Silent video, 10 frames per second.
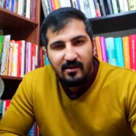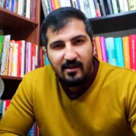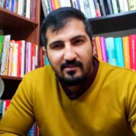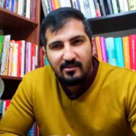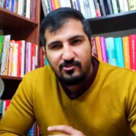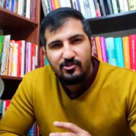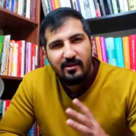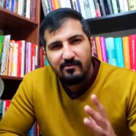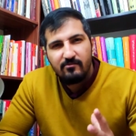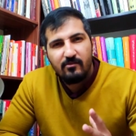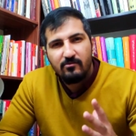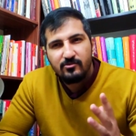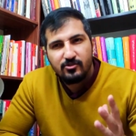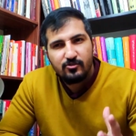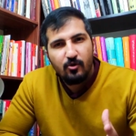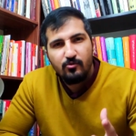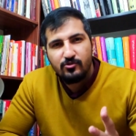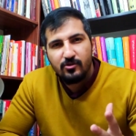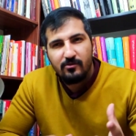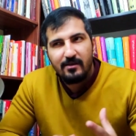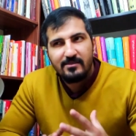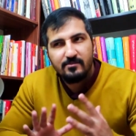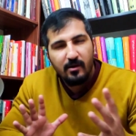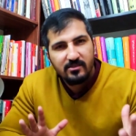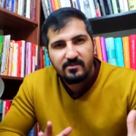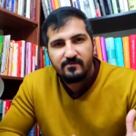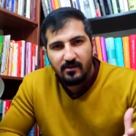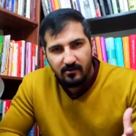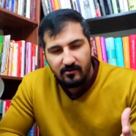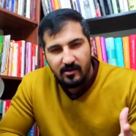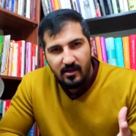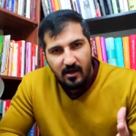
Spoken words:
the general social atmosphere